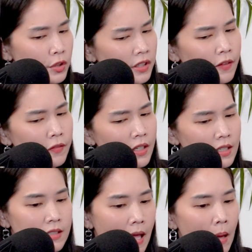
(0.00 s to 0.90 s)
you give an
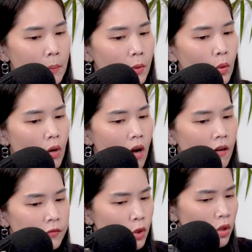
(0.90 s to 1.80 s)
example of
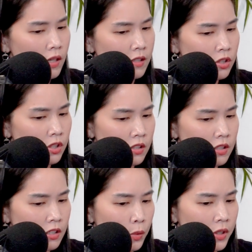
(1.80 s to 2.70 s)
knowledge
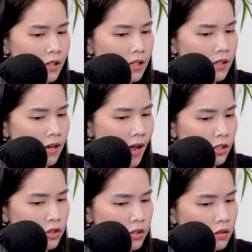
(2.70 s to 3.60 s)
continuity in
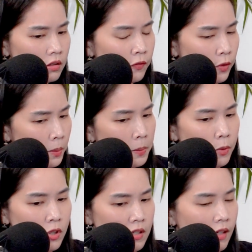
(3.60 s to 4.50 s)
action from a
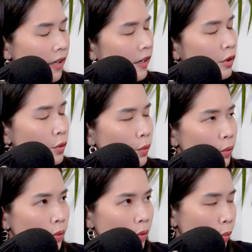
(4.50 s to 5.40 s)
project that you
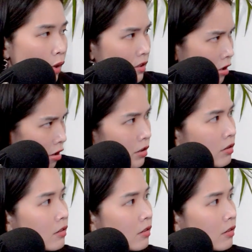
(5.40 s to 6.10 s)
worked on?